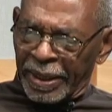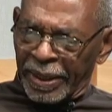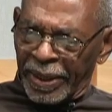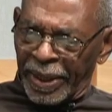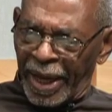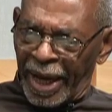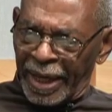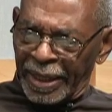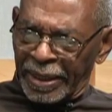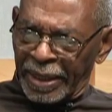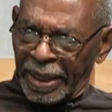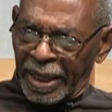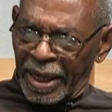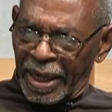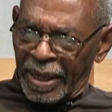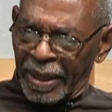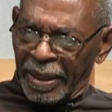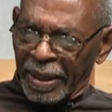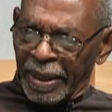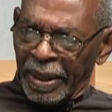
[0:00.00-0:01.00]
that
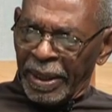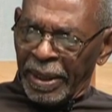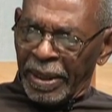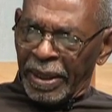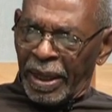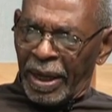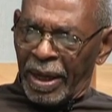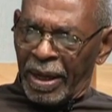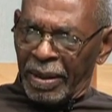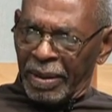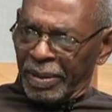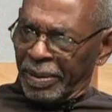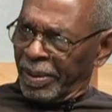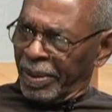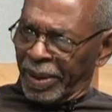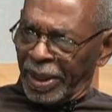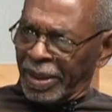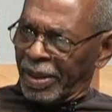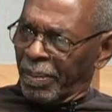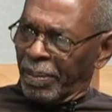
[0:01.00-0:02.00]

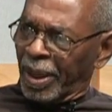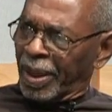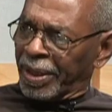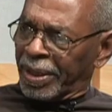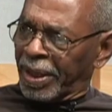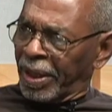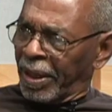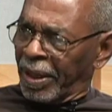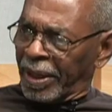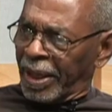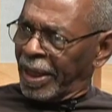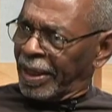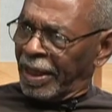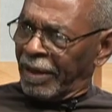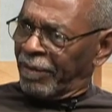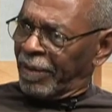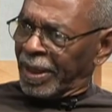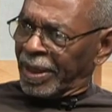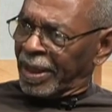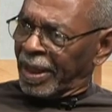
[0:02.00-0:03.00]
this military that
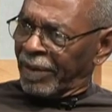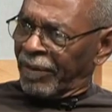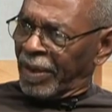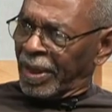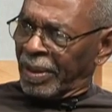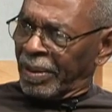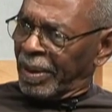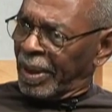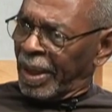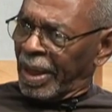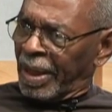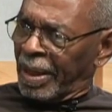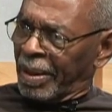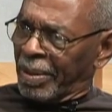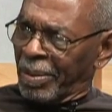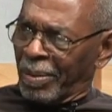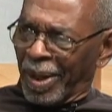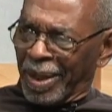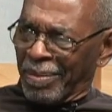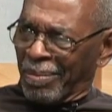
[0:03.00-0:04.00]
they've been given,
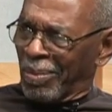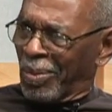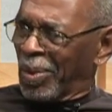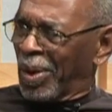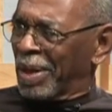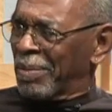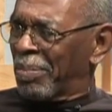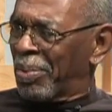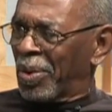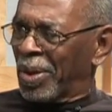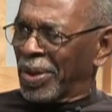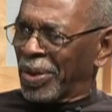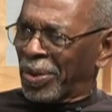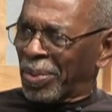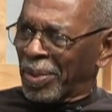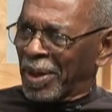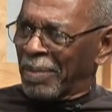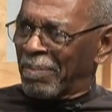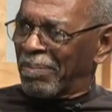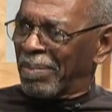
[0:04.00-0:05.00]

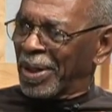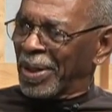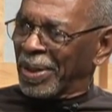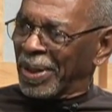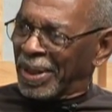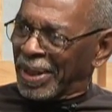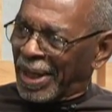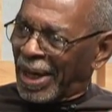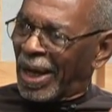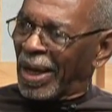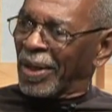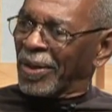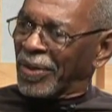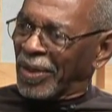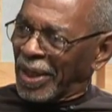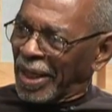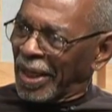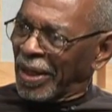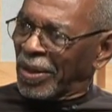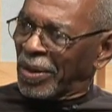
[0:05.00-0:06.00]
$1.3 billion a
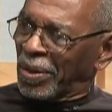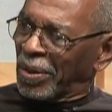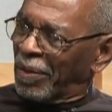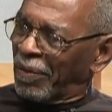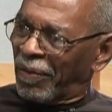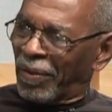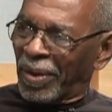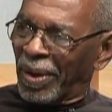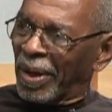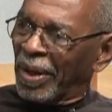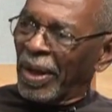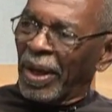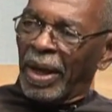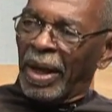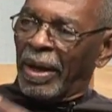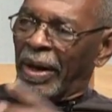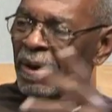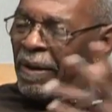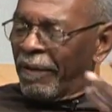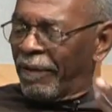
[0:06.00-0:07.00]
year to for
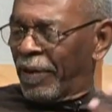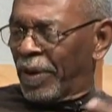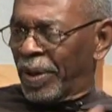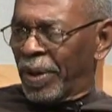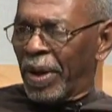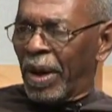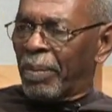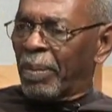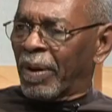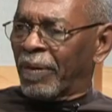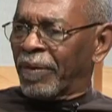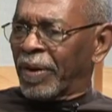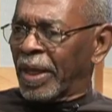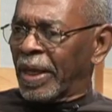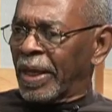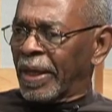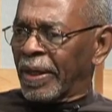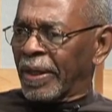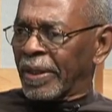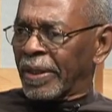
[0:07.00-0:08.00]
a number of
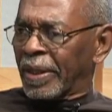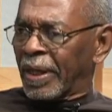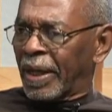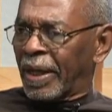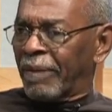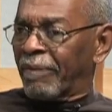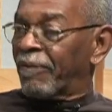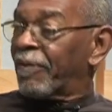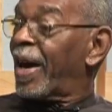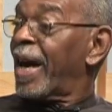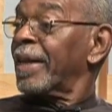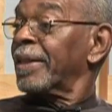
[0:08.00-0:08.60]
years. In fact,